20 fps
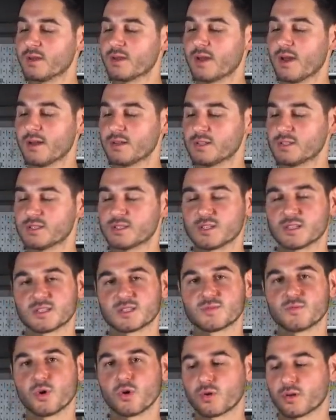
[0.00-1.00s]
Got just the
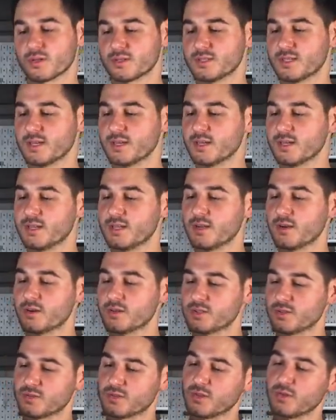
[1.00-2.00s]
smoke tinted here,
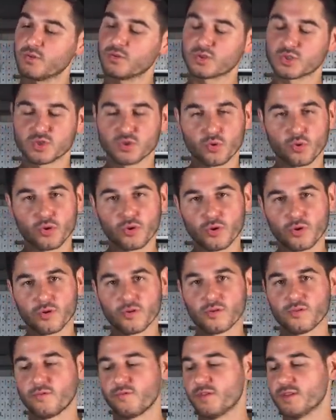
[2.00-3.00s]
so it's a little
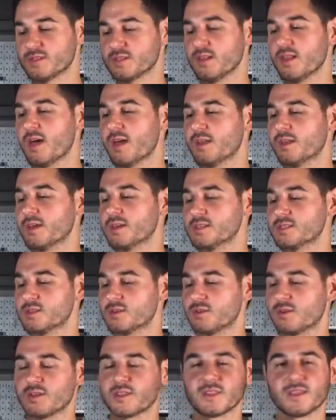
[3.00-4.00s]
shorter, fits a lot
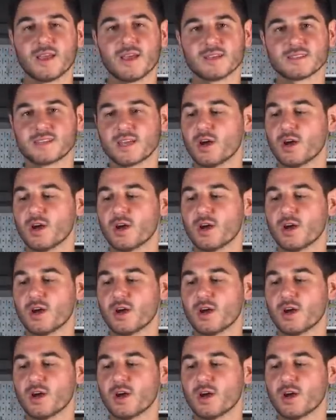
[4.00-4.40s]
nicer in the S